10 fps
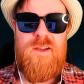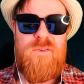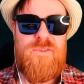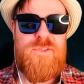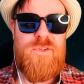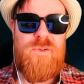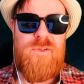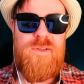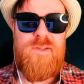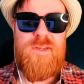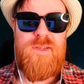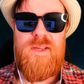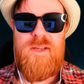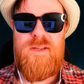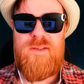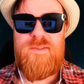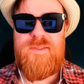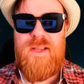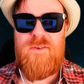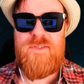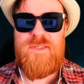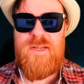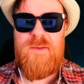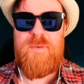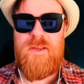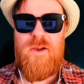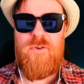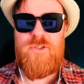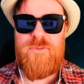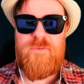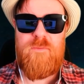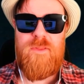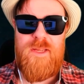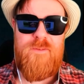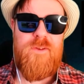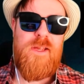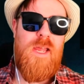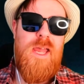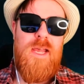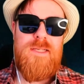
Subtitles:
Oh, Soul, he is now stopping Osha from leaving,